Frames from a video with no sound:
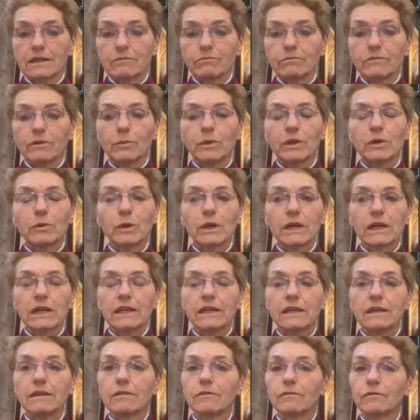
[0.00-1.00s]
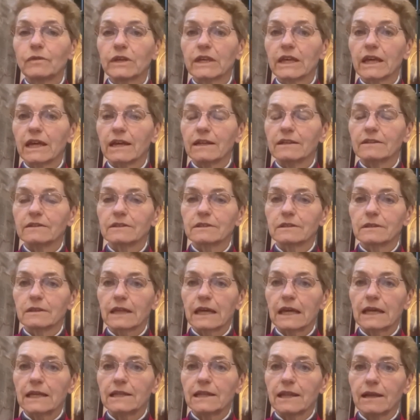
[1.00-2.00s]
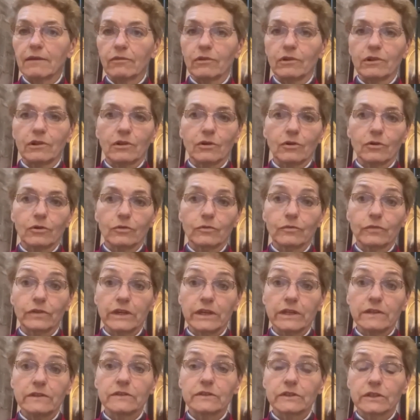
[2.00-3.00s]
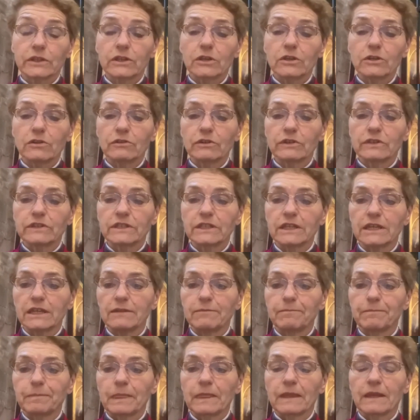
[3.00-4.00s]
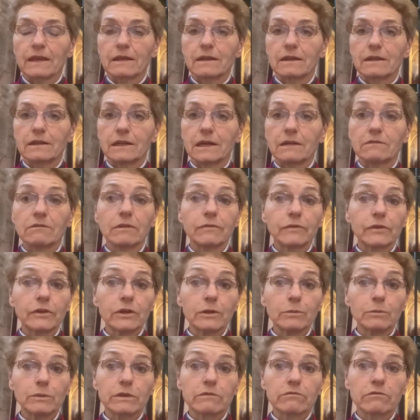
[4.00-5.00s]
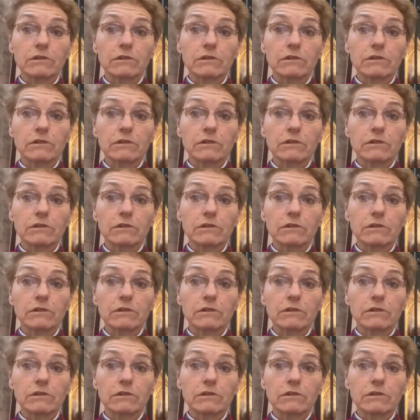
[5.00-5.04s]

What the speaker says: But we quickly forget that level of insecurity and revert with